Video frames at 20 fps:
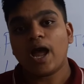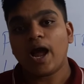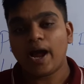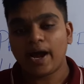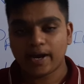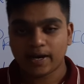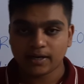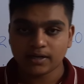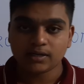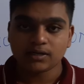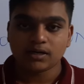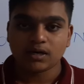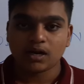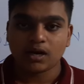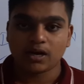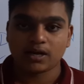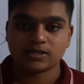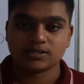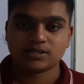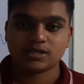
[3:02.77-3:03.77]
And
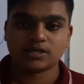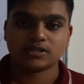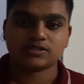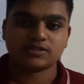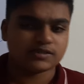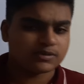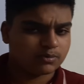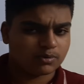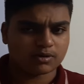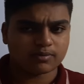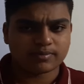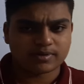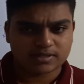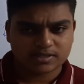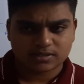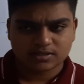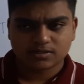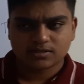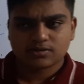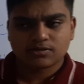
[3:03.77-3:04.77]
as H.C. Verma
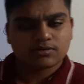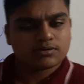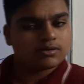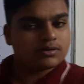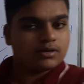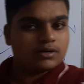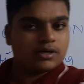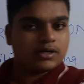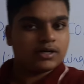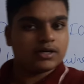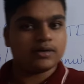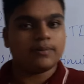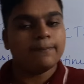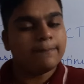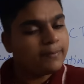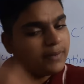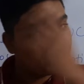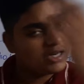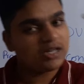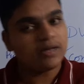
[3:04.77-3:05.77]
sir and
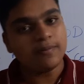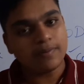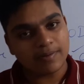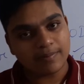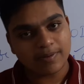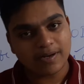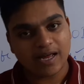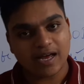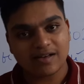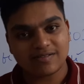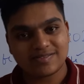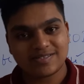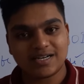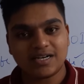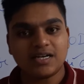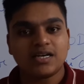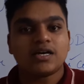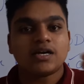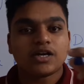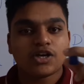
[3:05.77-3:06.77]
many people have
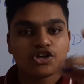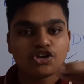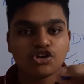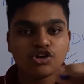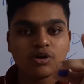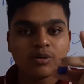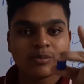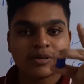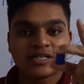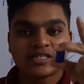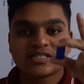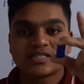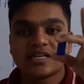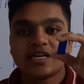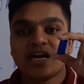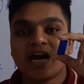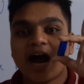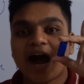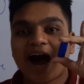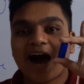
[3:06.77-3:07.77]
said, humans
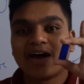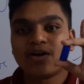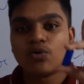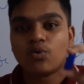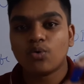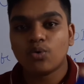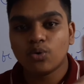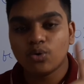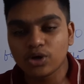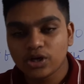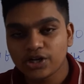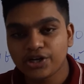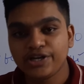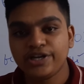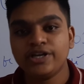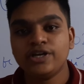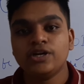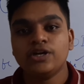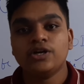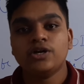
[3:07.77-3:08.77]
are
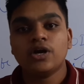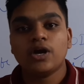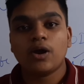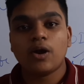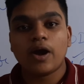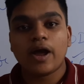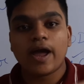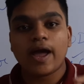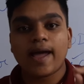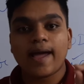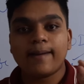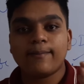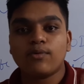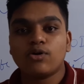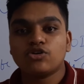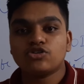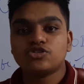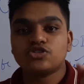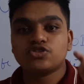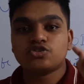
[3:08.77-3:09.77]
only
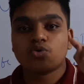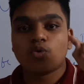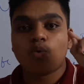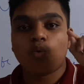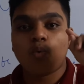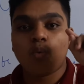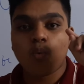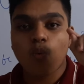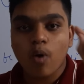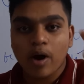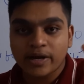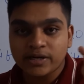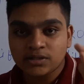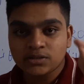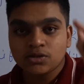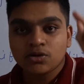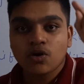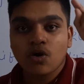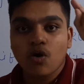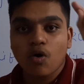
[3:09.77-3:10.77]
amongst
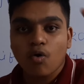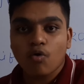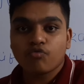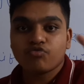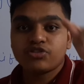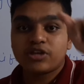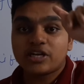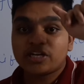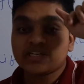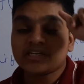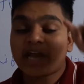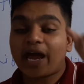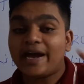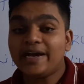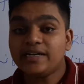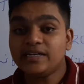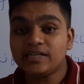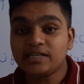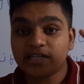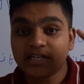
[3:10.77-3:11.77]
one of the
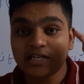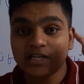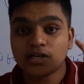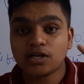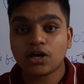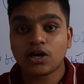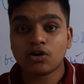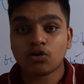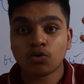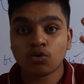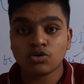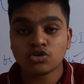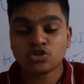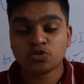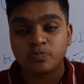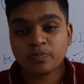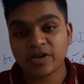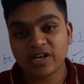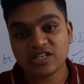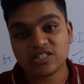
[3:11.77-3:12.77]
90 crore
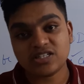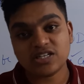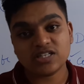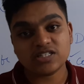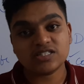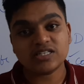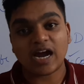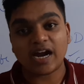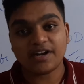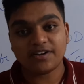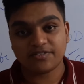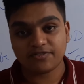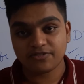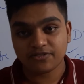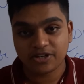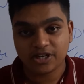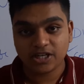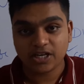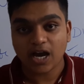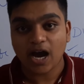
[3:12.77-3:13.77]
species that
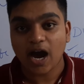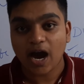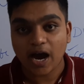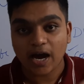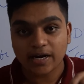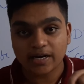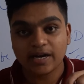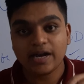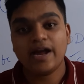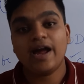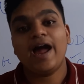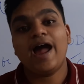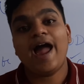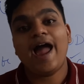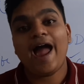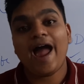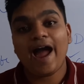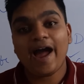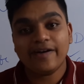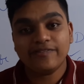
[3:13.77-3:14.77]
we are
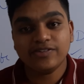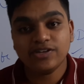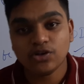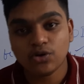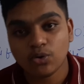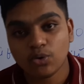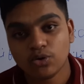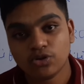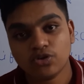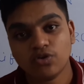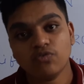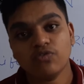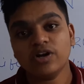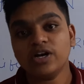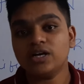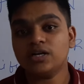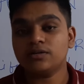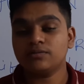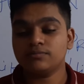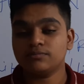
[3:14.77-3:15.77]
having on the
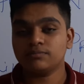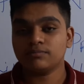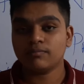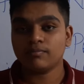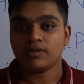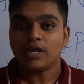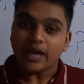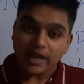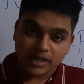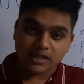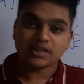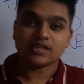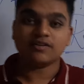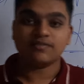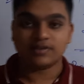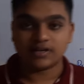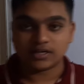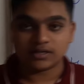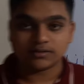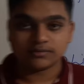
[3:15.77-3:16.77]
world, in the
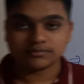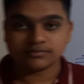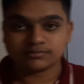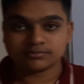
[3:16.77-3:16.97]
world.